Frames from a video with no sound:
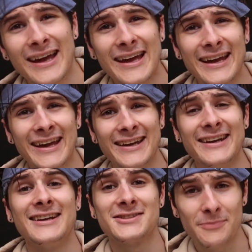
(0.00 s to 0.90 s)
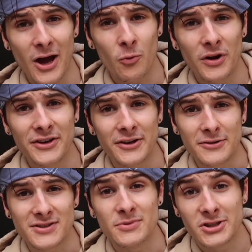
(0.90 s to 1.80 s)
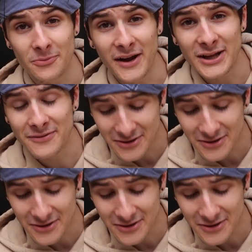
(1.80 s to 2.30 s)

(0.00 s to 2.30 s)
and it is about windows. I'm sure many of you